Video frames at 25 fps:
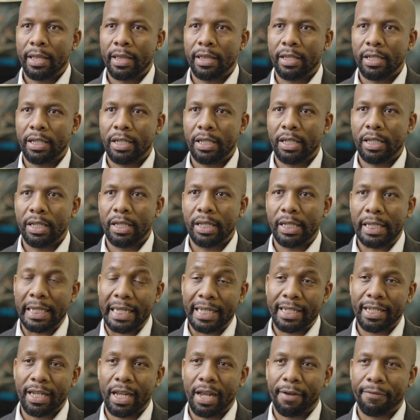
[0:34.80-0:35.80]
The
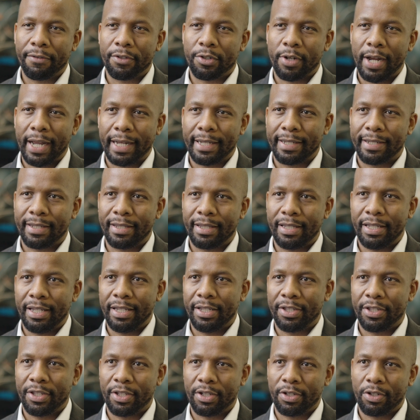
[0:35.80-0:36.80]
ETF tracks
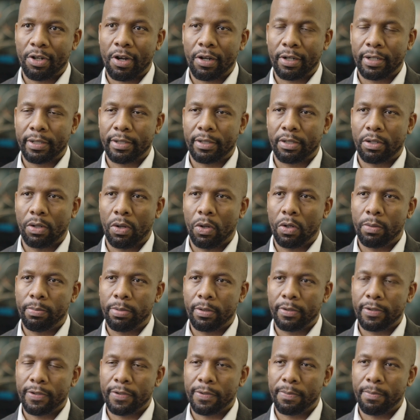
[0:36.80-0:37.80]
the STOXX
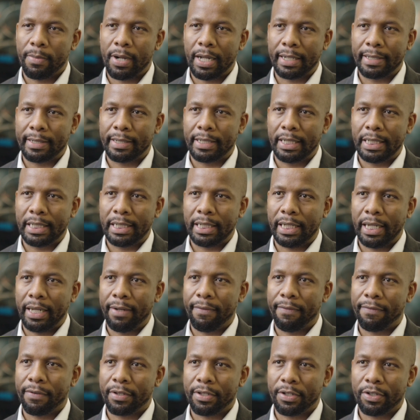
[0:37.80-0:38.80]
Global Smart City
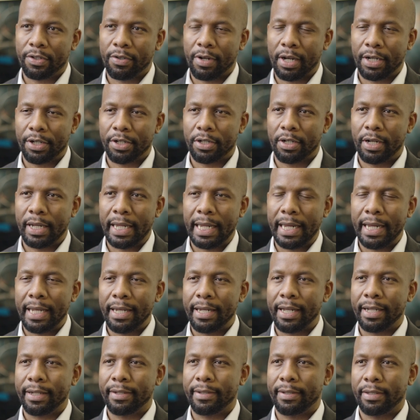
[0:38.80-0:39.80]
Infrastructure
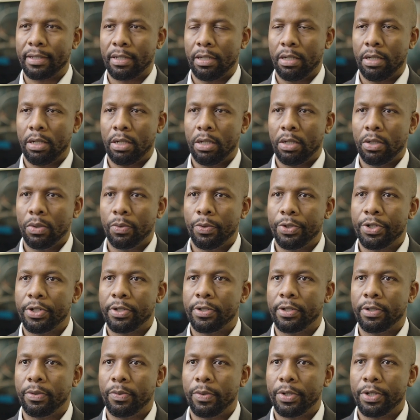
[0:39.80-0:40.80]
Index,
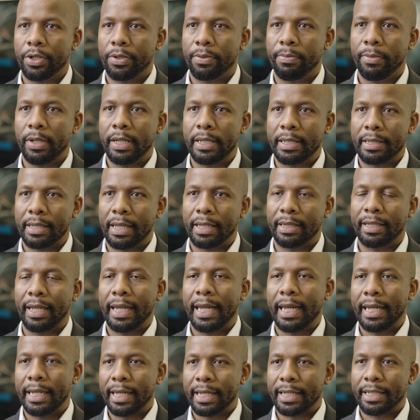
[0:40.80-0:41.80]
which, which means that
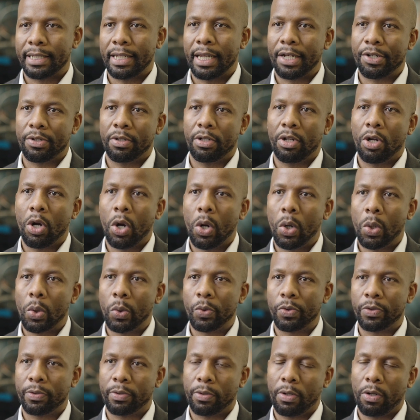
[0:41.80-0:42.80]
the index actually
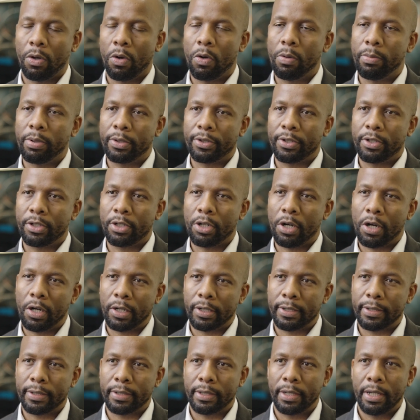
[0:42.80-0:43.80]
holds global
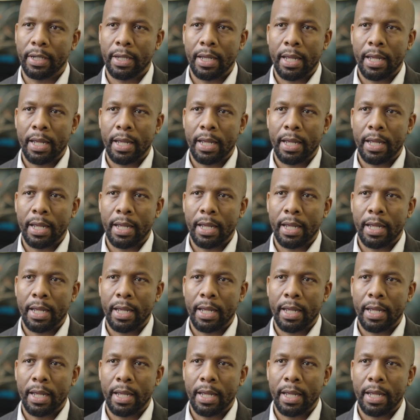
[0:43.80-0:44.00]
stocks,